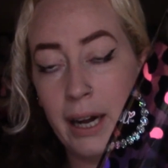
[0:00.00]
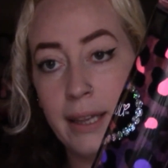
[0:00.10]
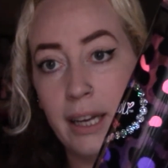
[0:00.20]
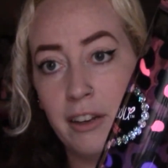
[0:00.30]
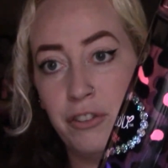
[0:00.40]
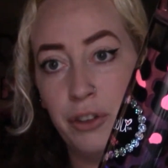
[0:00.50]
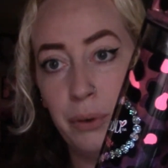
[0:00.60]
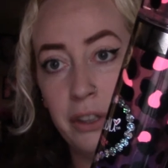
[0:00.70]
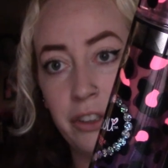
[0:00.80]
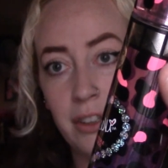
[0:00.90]
I think if she
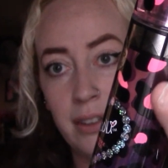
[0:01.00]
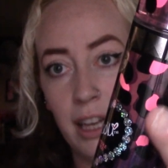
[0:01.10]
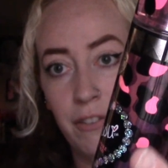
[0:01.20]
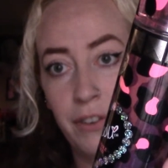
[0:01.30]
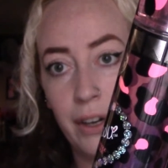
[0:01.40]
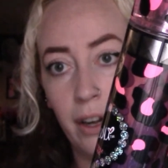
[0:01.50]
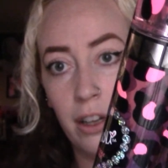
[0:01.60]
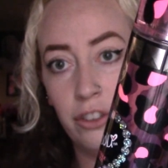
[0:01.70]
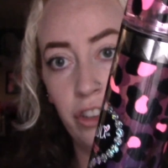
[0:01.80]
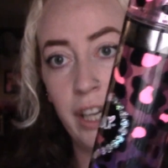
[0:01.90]
would have just left it
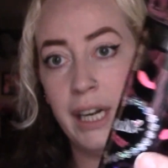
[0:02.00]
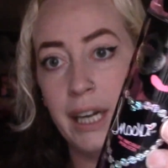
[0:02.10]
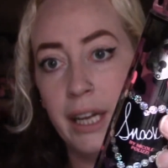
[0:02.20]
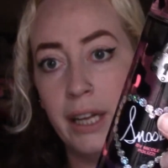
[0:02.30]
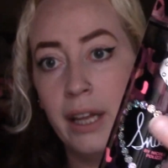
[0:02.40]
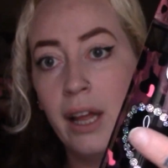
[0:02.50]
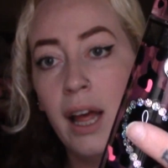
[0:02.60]
all cheetah